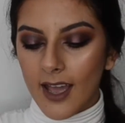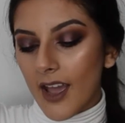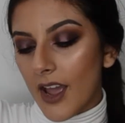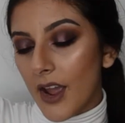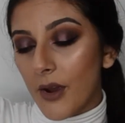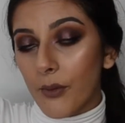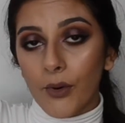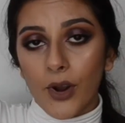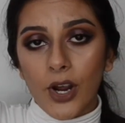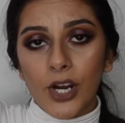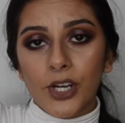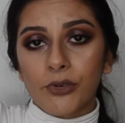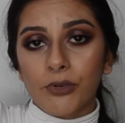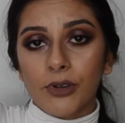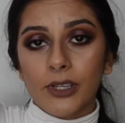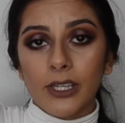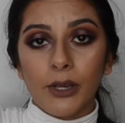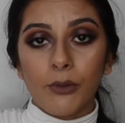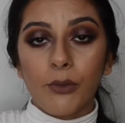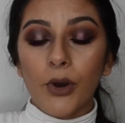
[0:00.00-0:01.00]
It worked
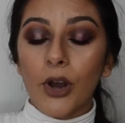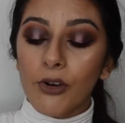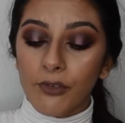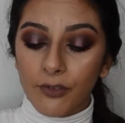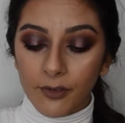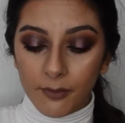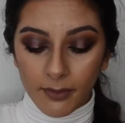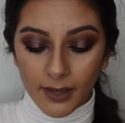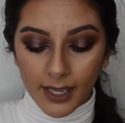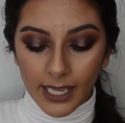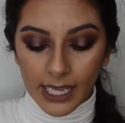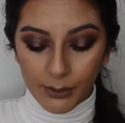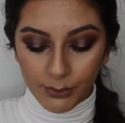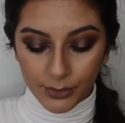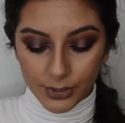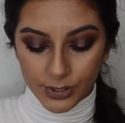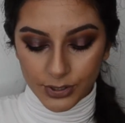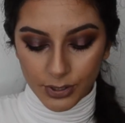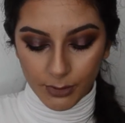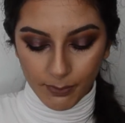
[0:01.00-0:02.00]
really well for me. It
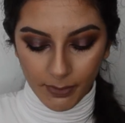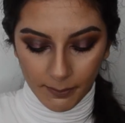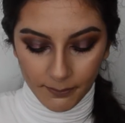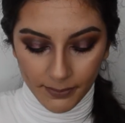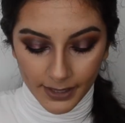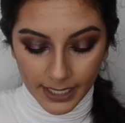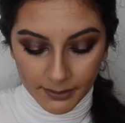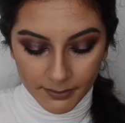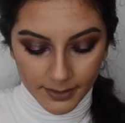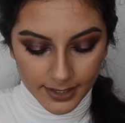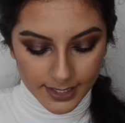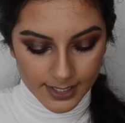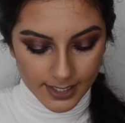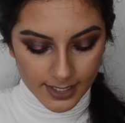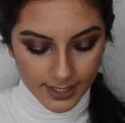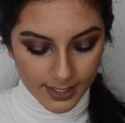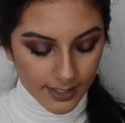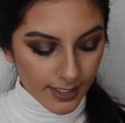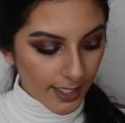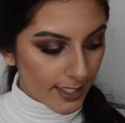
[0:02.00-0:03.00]
was super pigmented.